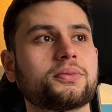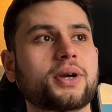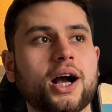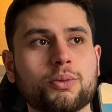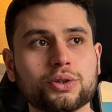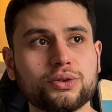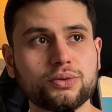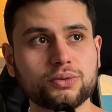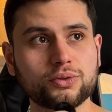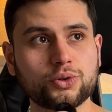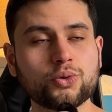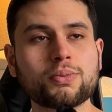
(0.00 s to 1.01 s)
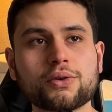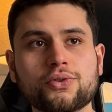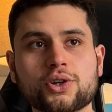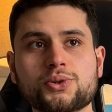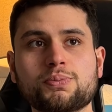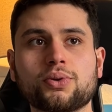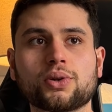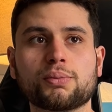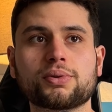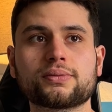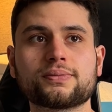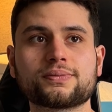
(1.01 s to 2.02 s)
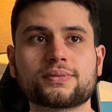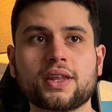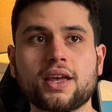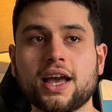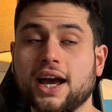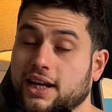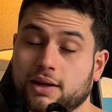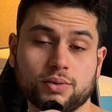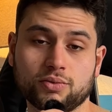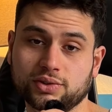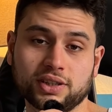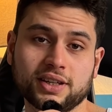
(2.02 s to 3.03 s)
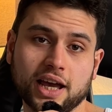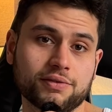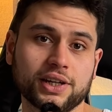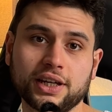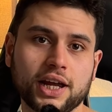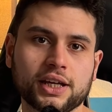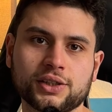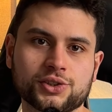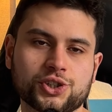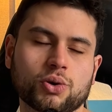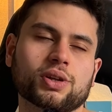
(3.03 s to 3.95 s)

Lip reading: I would do my first pull-up, and I didn't have any energy, or